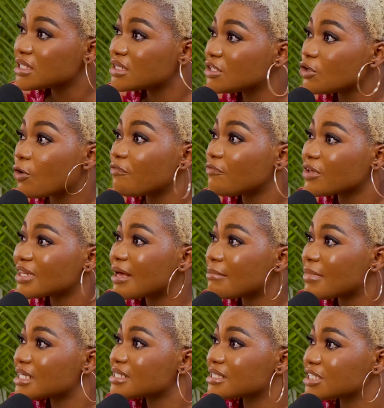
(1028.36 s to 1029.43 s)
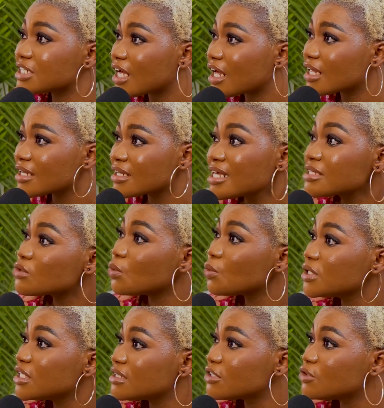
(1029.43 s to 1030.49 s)
thing, or further maths teacher. That's the
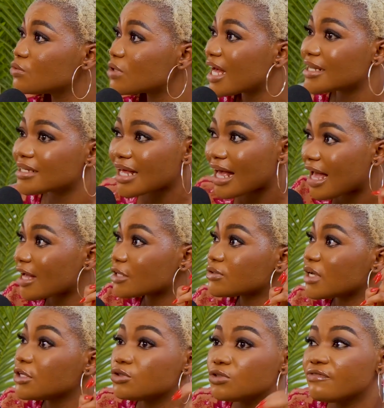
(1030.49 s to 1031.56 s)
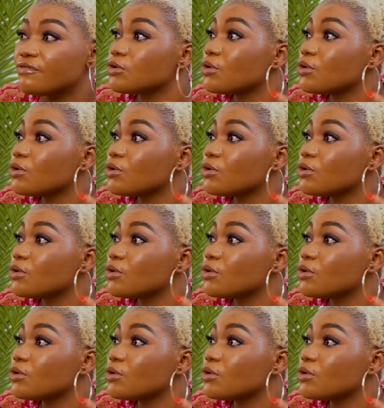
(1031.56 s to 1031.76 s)
only thing you can actually do if you